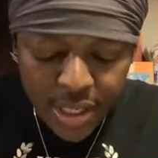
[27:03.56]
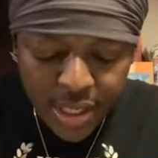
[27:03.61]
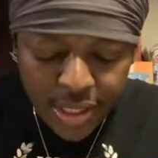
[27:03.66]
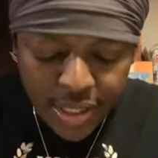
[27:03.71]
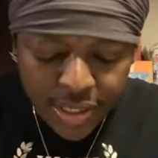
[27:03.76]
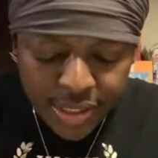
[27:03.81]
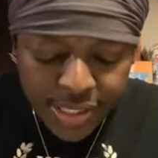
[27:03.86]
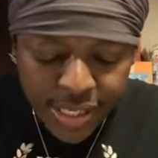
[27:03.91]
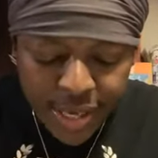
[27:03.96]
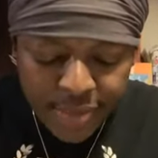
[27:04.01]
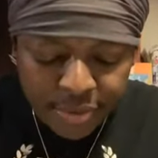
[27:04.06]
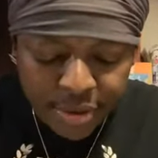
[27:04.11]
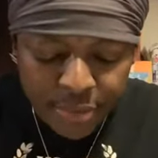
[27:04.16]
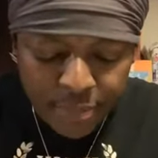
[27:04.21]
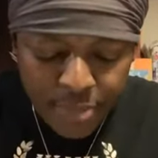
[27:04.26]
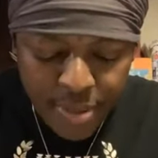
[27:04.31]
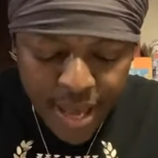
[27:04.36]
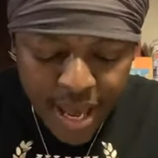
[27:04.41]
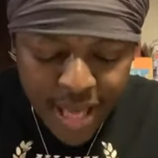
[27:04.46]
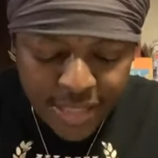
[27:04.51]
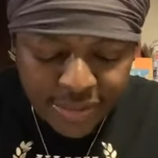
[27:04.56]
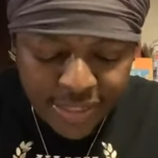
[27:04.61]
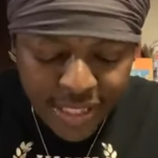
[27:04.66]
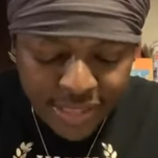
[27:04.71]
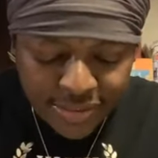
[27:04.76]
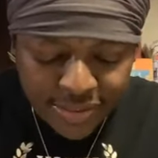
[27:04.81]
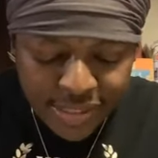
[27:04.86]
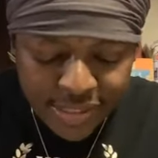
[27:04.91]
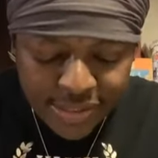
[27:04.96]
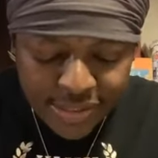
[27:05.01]
and it came to pass
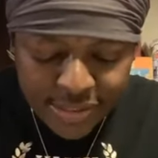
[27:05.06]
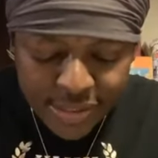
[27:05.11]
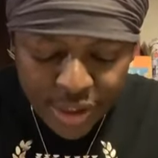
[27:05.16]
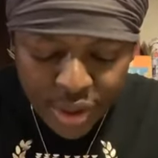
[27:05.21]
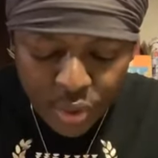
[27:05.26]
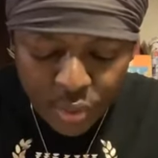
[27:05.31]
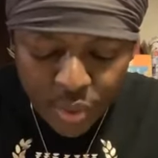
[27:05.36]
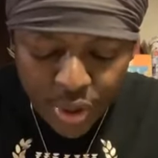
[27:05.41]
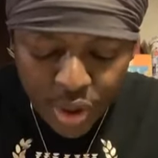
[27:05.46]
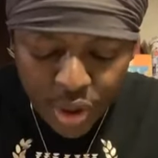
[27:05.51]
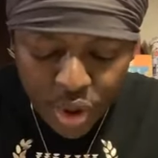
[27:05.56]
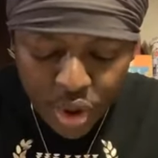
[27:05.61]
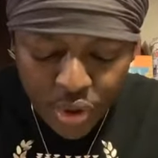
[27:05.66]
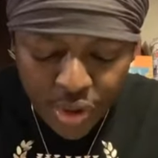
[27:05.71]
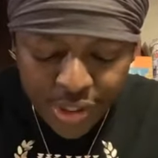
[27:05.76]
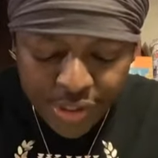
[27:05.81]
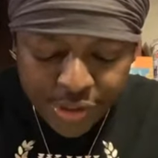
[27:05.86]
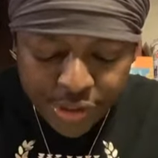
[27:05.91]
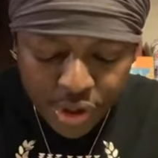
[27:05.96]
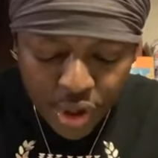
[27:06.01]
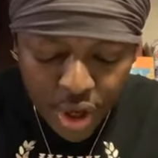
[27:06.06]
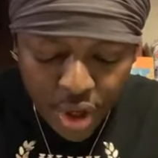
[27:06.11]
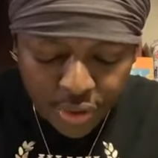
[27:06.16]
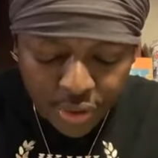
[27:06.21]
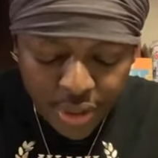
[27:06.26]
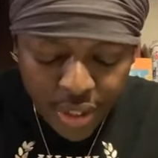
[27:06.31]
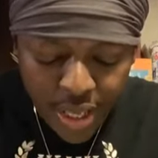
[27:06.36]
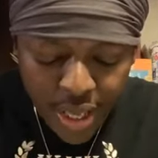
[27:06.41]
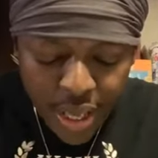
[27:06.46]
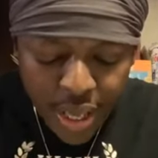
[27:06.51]
as they still went on and
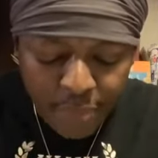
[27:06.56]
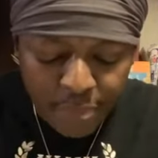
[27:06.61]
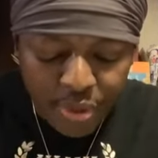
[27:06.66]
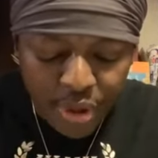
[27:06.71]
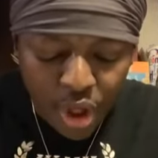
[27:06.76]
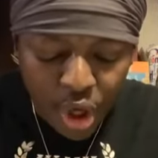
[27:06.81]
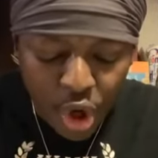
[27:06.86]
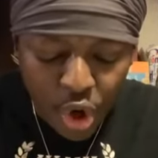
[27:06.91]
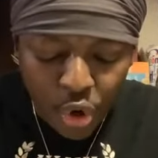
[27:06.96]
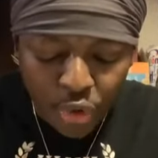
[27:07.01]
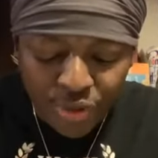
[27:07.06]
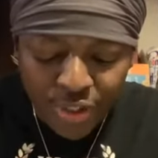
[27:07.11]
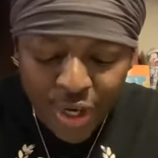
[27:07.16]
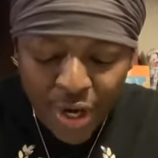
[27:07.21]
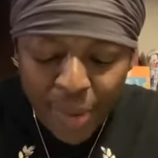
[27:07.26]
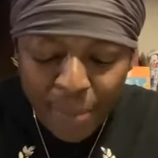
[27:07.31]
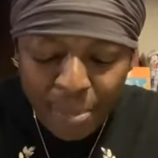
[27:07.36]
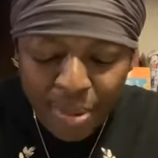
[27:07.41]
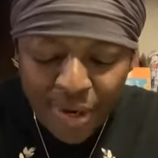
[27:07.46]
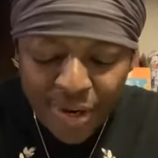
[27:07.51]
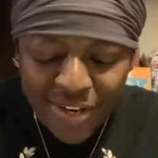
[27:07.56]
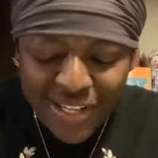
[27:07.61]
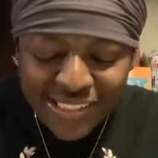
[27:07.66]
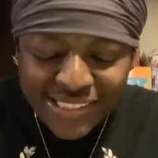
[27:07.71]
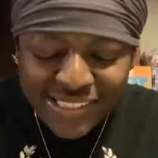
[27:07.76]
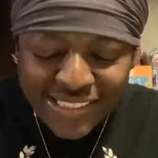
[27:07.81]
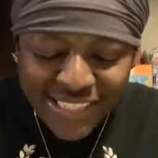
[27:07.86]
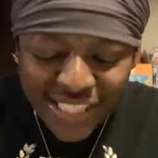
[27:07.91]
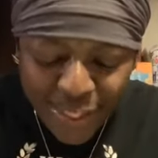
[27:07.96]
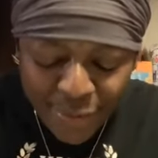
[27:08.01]
talked, and behold, there appeared a
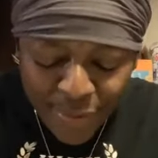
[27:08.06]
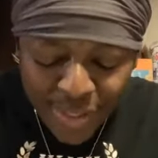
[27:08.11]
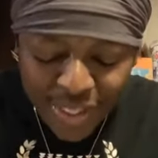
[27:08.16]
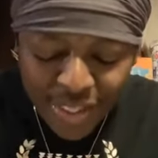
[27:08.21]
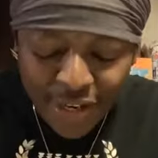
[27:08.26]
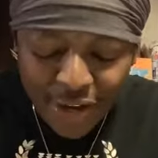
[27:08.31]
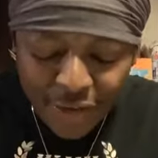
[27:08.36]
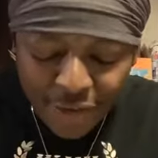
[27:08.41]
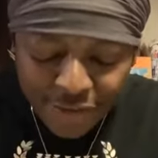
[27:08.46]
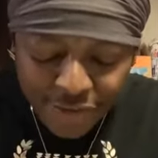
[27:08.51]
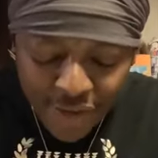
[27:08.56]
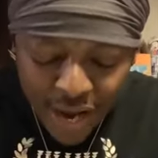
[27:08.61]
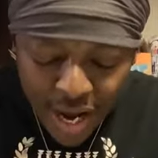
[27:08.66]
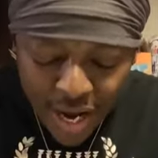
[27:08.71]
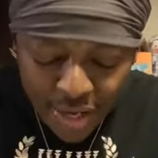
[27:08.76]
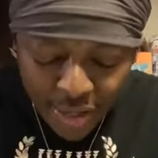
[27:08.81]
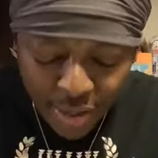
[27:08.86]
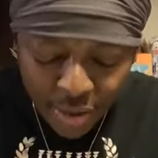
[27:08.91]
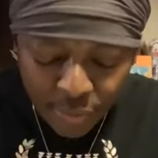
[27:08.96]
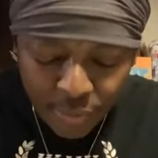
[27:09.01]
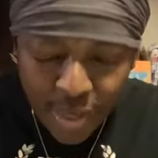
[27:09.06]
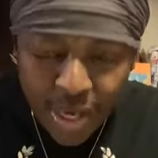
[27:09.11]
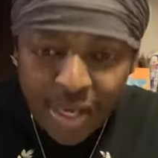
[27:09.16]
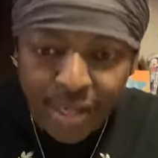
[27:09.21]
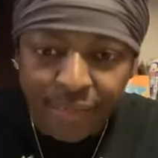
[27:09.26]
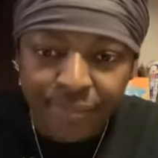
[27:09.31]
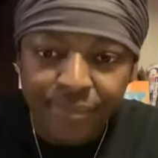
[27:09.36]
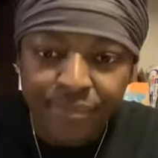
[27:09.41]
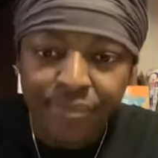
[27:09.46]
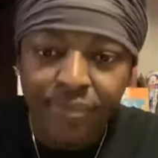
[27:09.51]
chariot of fire,
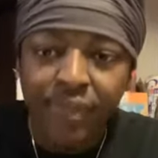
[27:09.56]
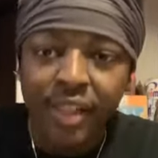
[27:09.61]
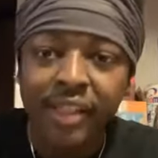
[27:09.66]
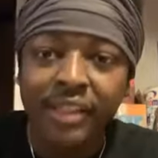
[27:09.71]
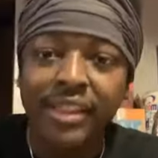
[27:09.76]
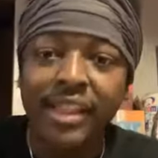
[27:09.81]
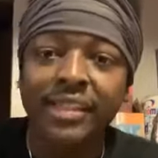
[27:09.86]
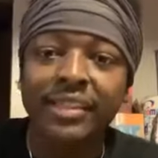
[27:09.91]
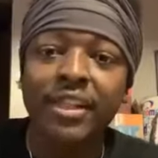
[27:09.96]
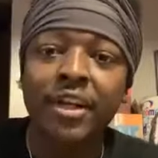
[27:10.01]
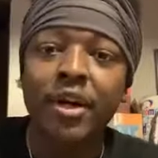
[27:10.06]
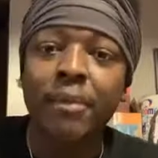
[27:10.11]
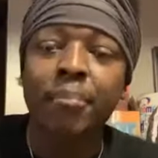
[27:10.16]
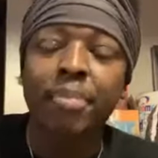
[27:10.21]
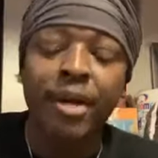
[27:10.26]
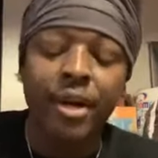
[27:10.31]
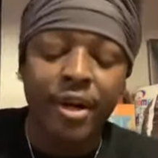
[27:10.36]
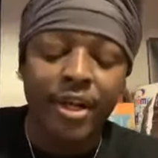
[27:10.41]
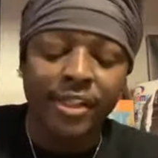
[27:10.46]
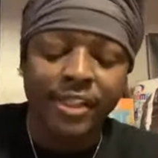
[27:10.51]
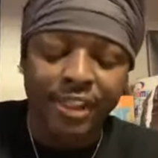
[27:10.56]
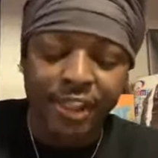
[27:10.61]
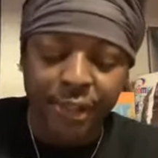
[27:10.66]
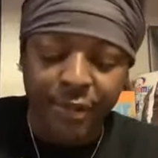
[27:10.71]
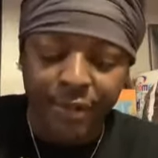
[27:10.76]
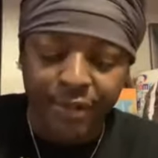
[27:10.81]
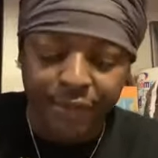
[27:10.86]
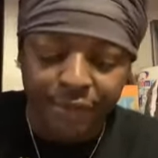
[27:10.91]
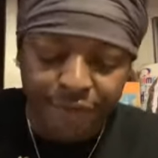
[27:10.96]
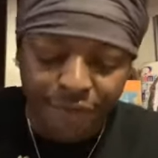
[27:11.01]
right? It says there appeared a
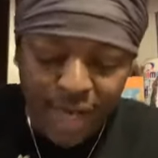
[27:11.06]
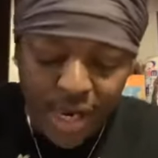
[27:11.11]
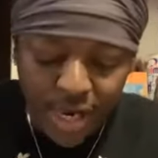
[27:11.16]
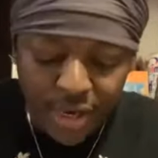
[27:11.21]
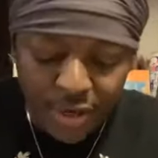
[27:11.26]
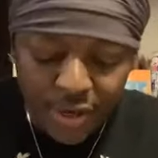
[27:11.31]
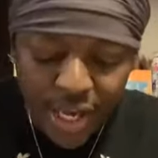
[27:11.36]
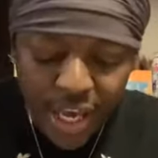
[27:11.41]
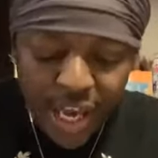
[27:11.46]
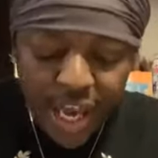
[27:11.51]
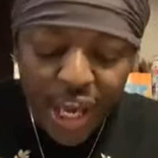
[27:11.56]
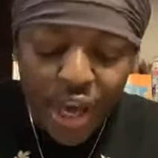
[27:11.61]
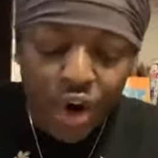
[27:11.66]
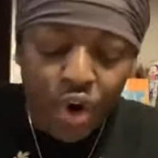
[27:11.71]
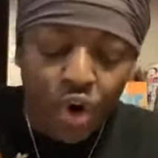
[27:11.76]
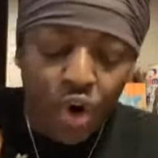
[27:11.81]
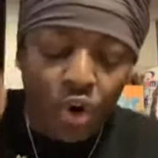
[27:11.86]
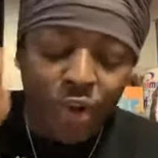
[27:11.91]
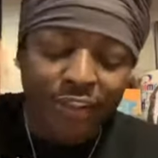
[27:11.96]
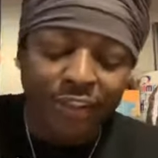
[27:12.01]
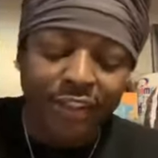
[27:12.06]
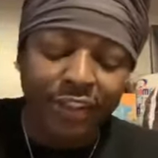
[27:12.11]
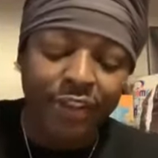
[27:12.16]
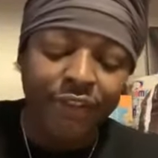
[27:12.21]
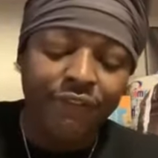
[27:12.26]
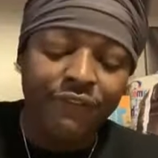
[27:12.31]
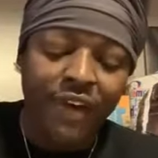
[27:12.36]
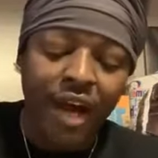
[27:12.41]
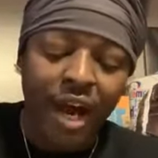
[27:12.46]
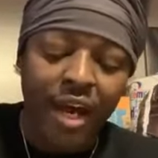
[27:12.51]
chariot of fire and horses
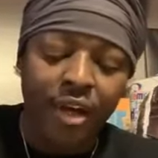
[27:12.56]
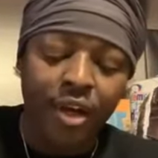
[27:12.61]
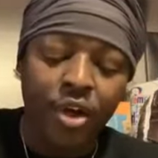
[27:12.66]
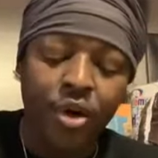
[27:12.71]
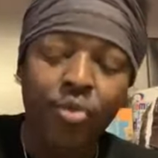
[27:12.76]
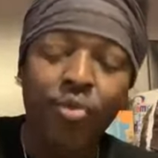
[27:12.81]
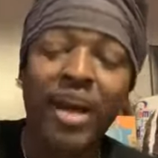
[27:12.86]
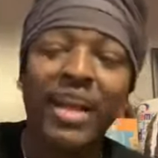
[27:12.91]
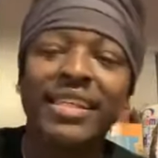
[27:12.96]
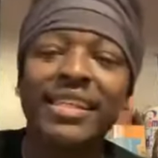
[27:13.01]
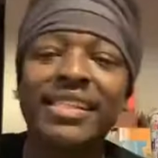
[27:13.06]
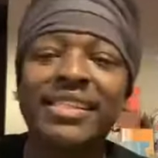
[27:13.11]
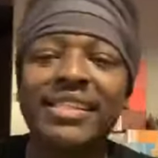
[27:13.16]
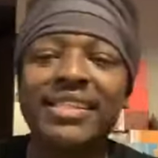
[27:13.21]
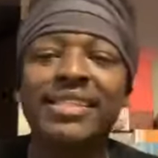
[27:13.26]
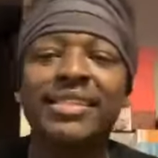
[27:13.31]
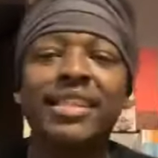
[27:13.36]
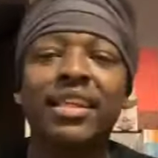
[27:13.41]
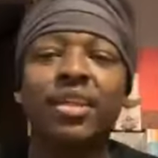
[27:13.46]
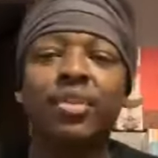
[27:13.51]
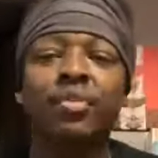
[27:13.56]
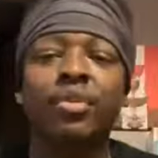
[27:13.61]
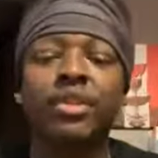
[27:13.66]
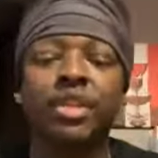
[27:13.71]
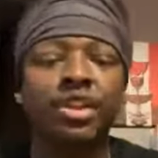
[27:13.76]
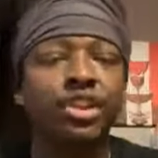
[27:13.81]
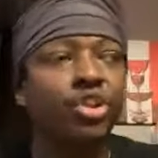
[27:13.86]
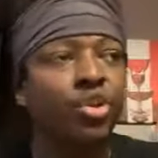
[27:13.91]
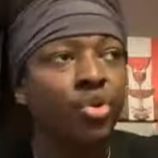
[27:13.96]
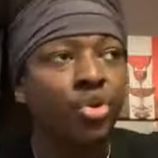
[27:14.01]
of fire, right? These is dealing with
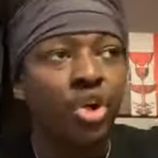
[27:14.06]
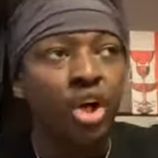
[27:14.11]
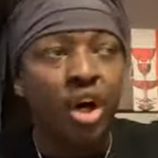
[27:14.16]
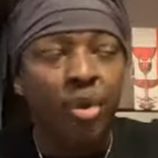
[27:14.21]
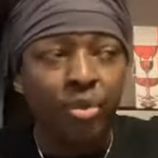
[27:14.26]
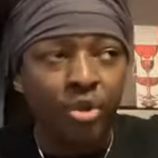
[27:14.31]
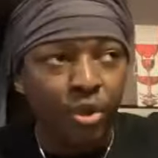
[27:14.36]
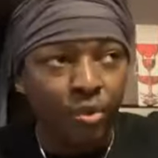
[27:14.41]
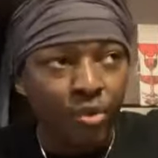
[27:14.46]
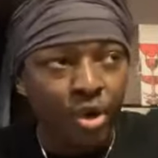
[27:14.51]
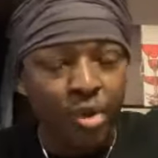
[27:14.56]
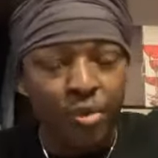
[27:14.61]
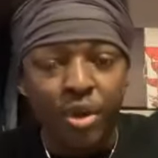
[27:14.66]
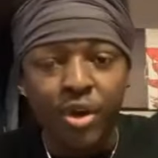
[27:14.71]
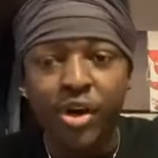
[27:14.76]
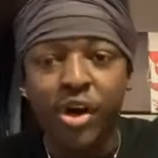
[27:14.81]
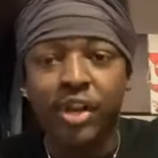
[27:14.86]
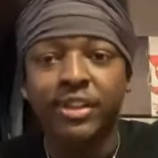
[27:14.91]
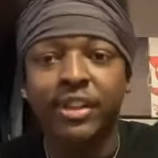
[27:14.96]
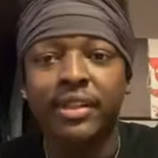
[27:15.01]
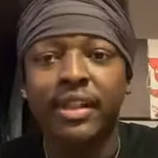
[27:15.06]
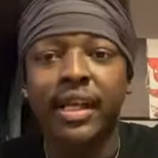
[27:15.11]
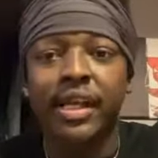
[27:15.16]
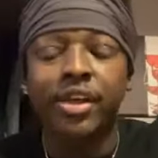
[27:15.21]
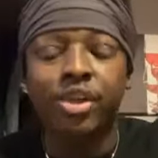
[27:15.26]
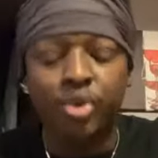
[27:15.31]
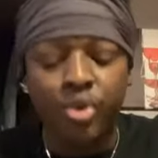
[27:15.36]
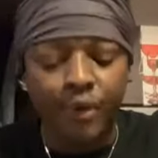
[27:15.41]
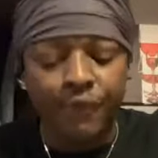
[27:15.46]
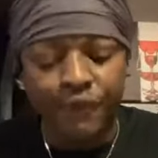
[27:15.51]
the so-called, what the world will call today
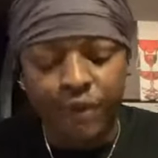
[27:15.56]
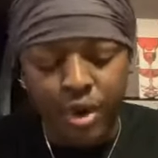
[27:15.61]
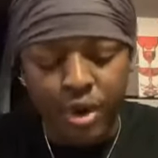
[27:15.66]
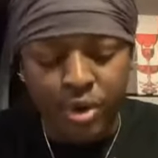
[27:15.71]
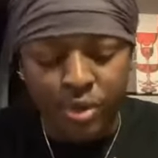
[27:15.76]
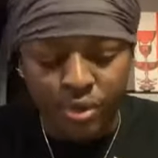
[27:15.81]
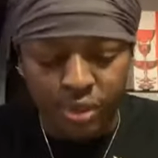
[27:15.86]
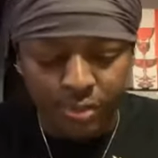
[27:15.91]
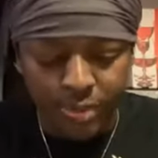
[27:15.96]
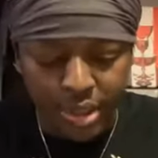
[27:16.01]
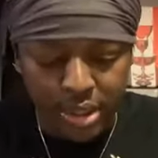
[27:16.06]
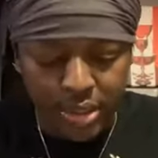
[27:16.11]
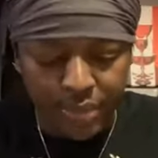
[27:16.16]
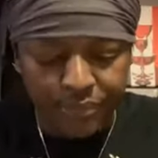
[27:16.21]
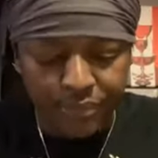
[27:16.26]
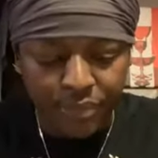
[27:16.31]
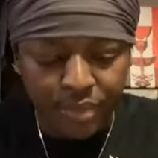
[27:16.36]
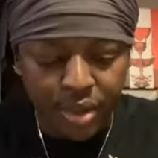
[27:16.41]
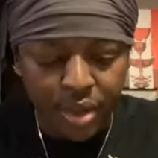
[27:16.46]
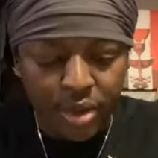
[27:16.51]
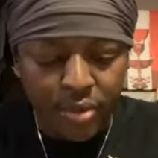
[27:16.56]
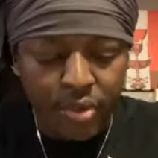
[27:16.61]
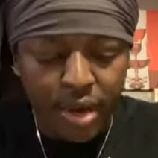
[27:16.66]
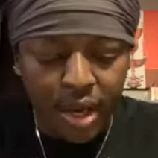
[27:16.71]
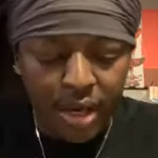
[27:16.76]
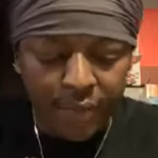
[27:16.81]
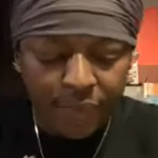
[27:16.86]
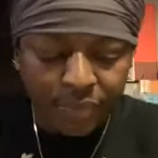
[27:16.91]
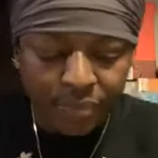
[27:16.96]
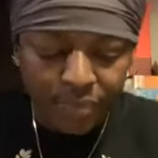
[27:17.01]
UFOs, huh?
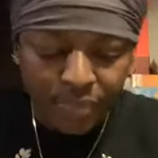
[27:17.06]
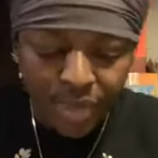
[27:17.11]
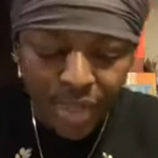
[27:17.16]
right?